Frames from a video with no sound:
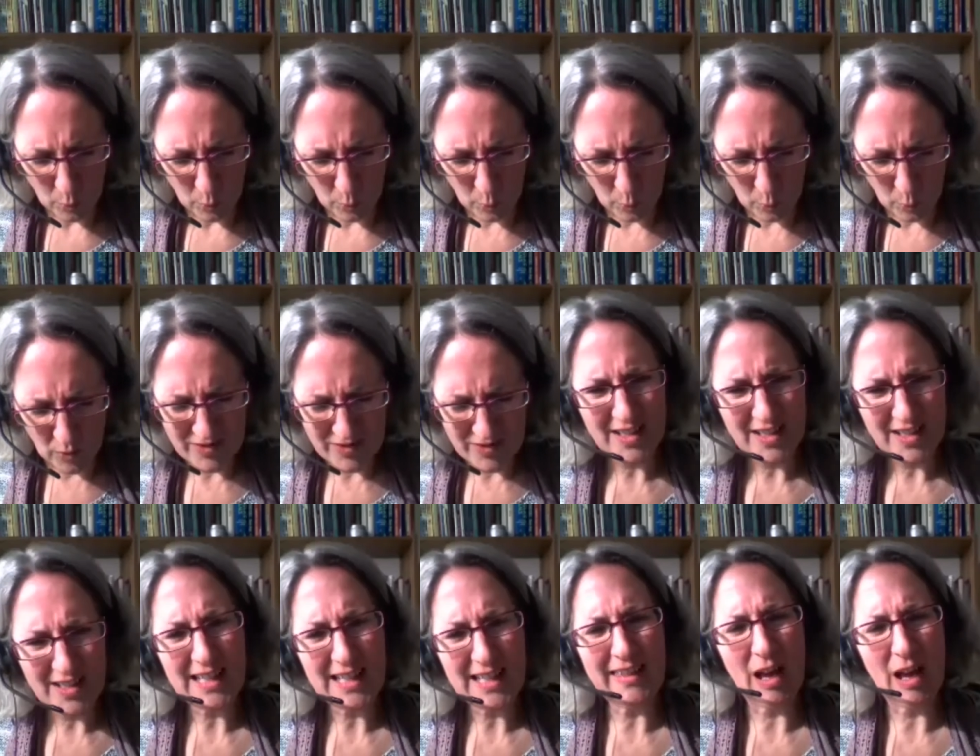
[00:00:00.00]
want to
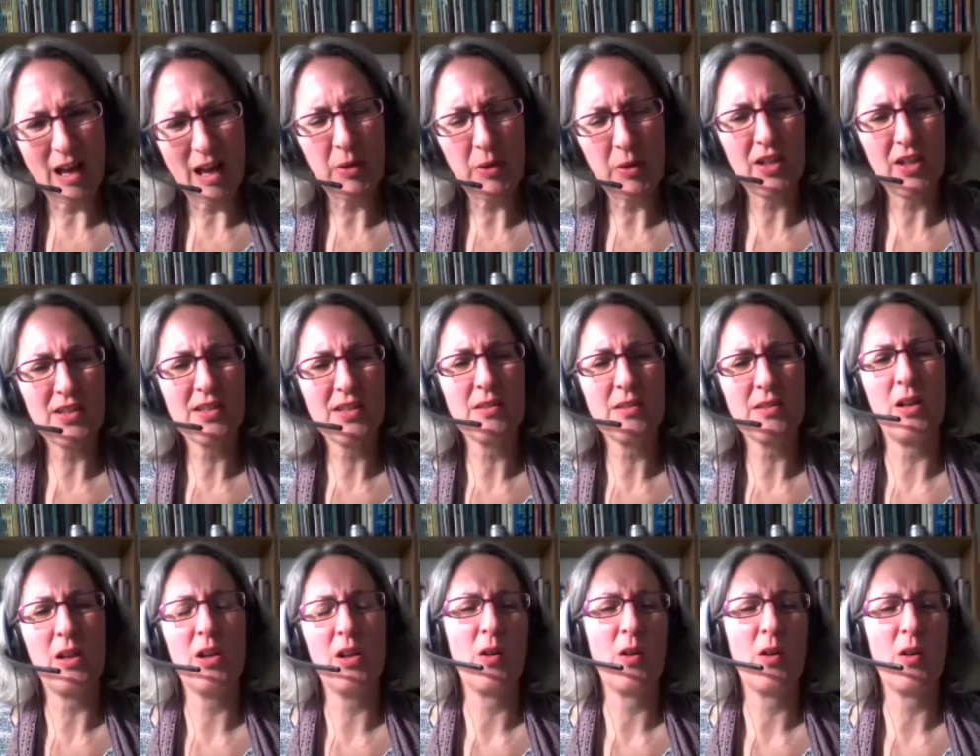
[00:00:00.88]
say that, because a
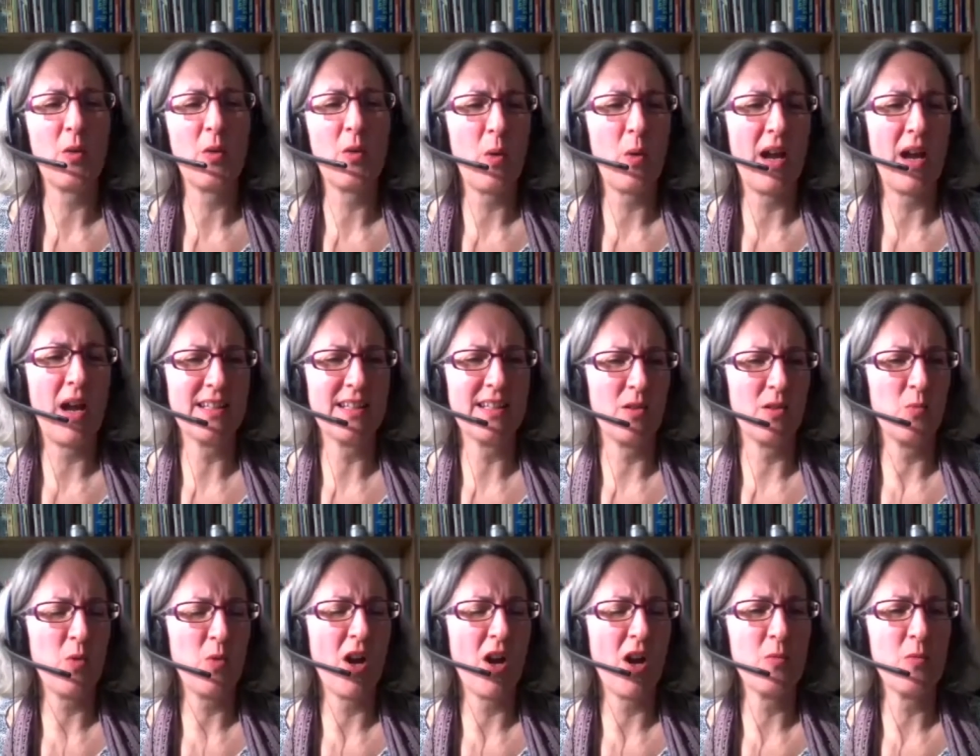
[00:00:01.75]
lot of the ways I
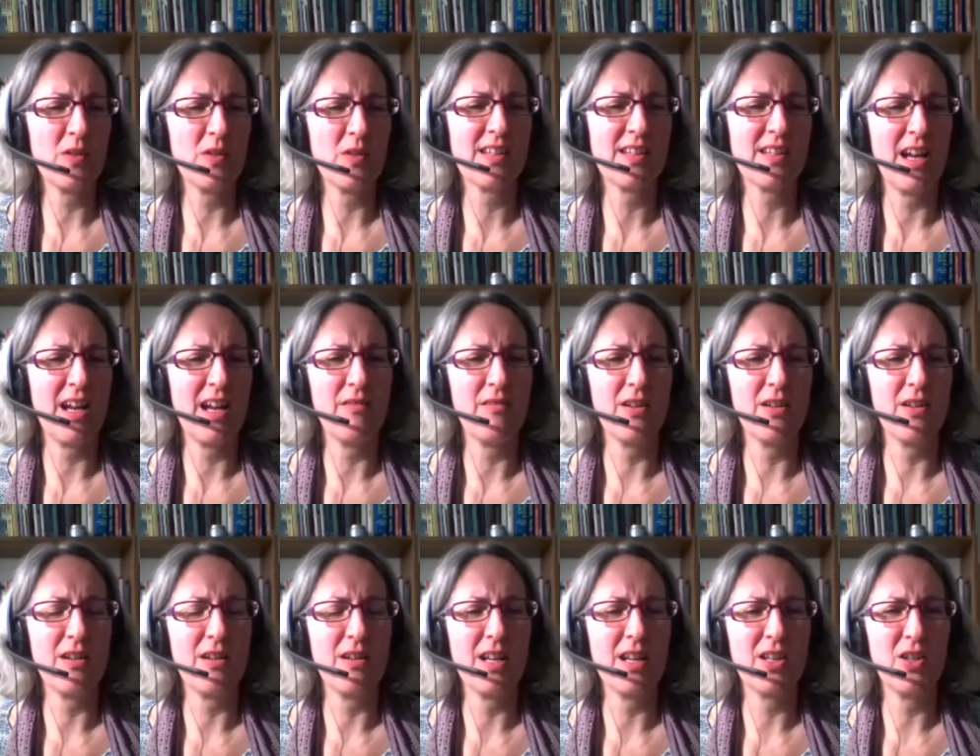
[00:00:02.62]
work with Sarah,
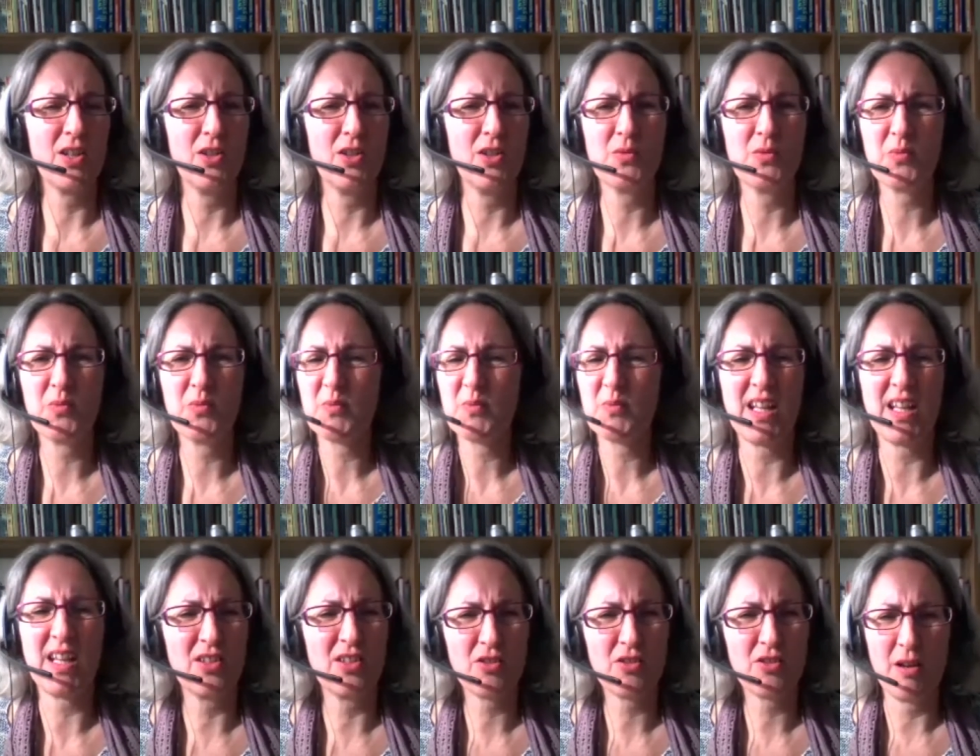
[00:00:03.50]
I use
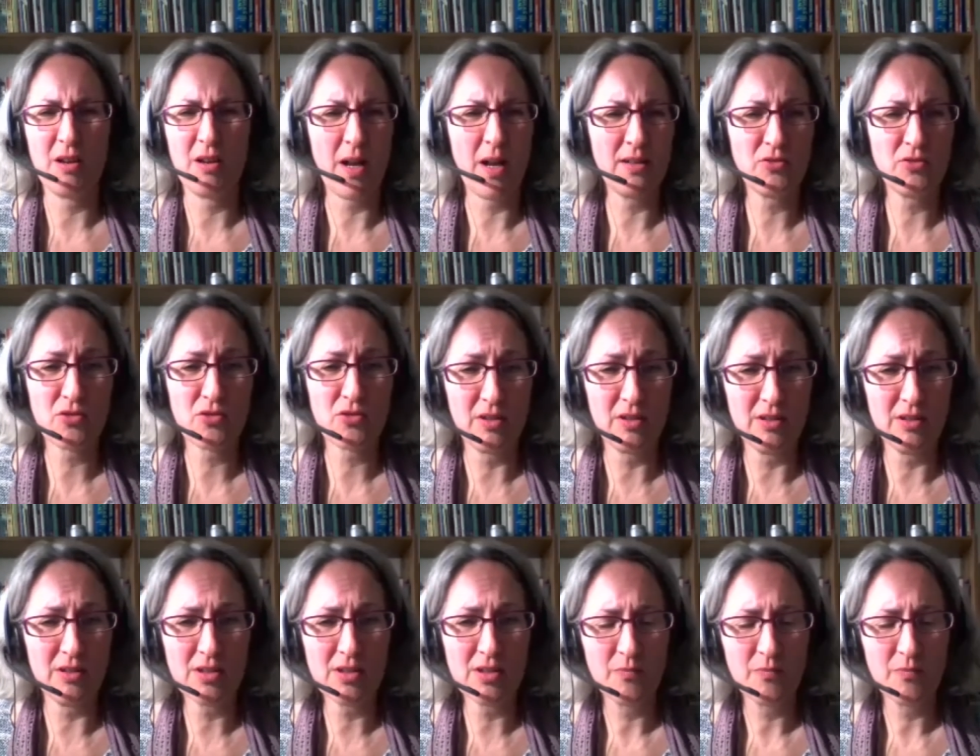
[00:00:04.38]
Sanskrit
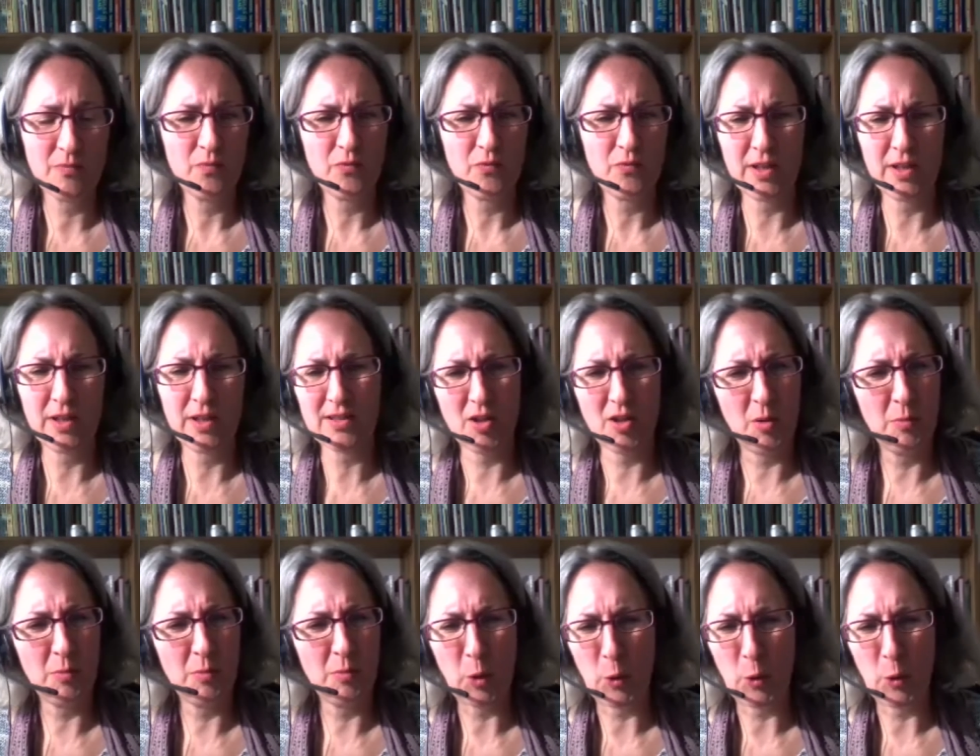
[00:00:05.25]
mantras, for
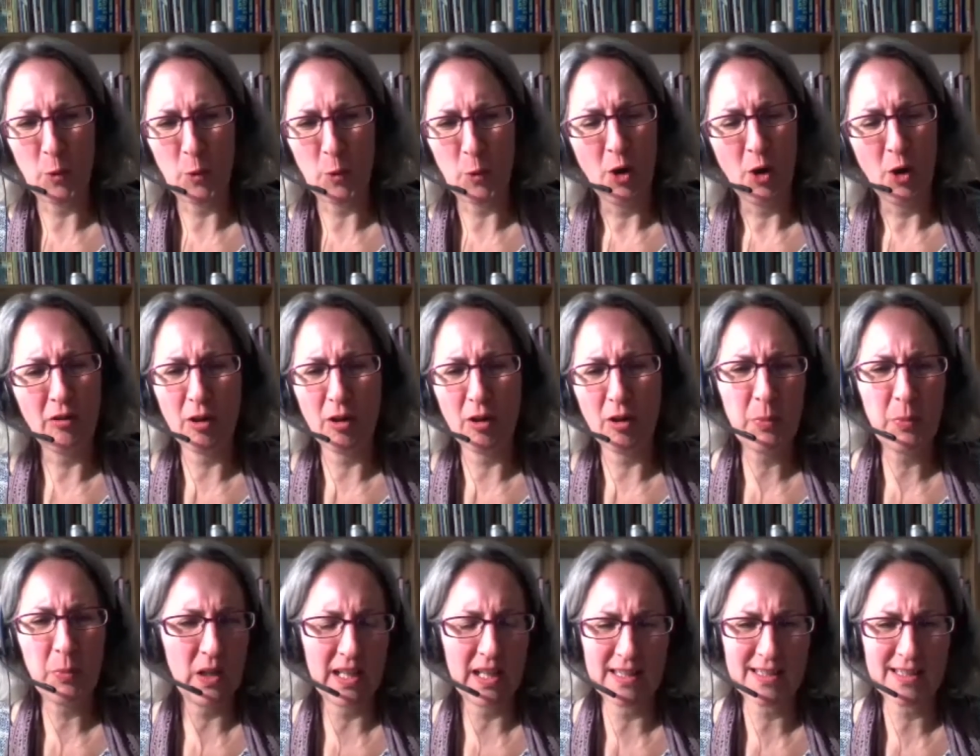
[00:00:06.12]
example, or I'll
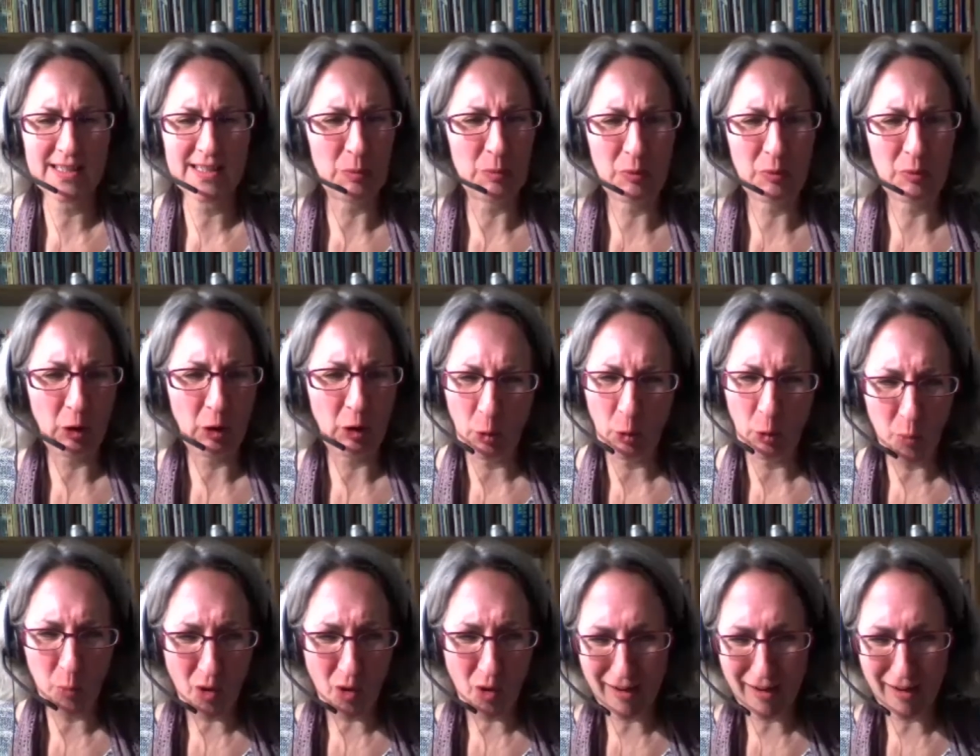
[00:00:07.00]
pull in something
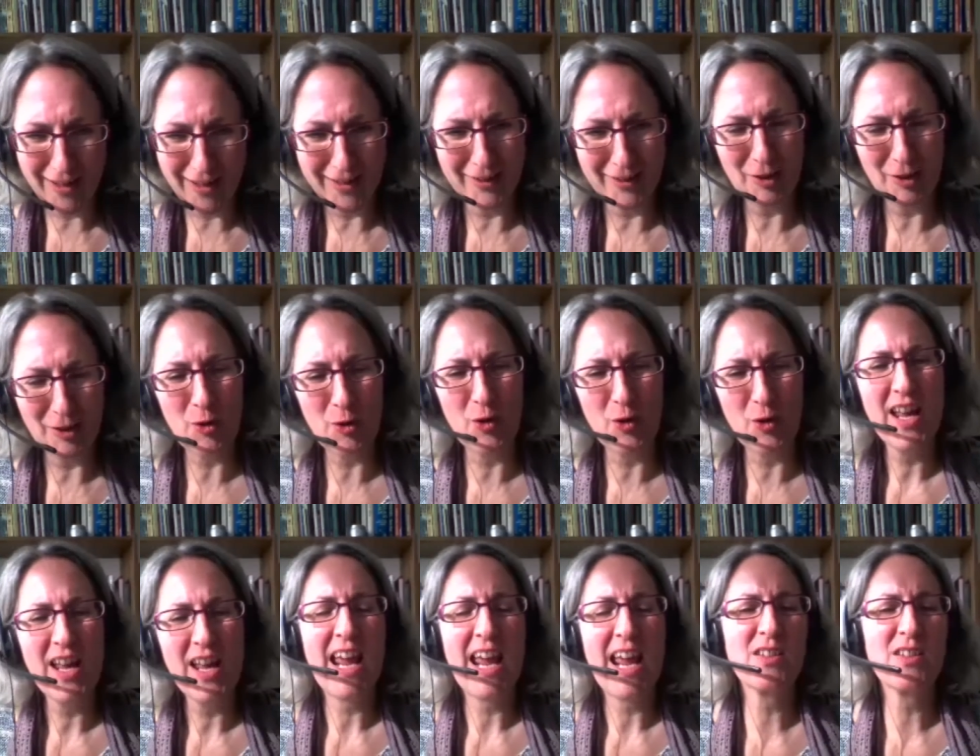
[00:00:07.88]
Hawaiian, or
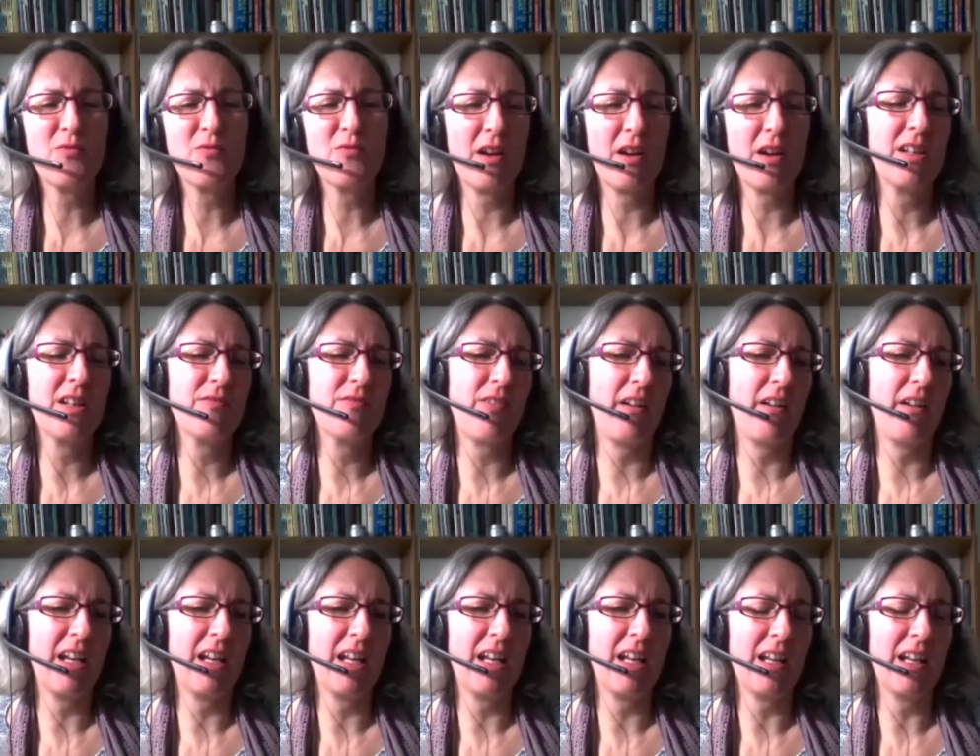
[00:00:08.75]
it's very,
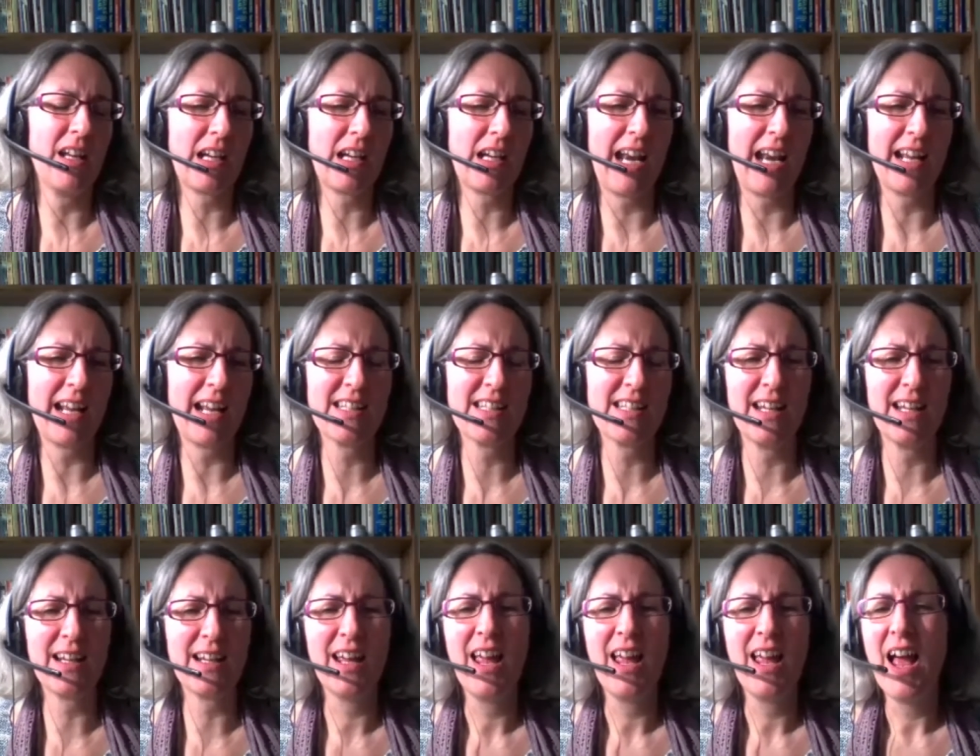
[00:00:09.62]
very
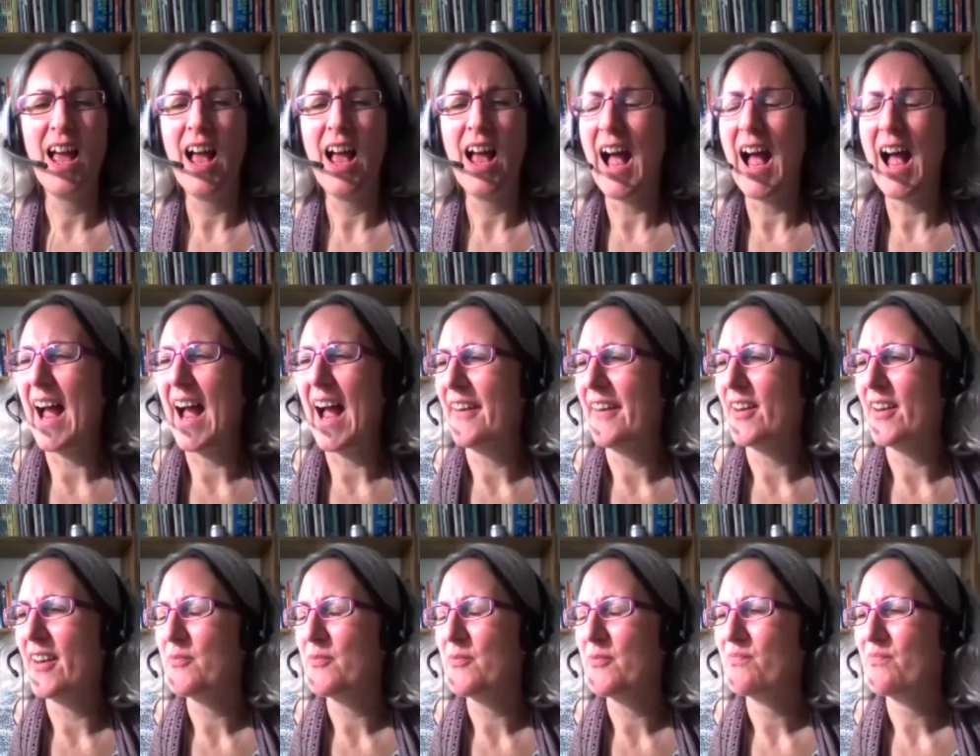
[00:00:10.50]
eclectic. And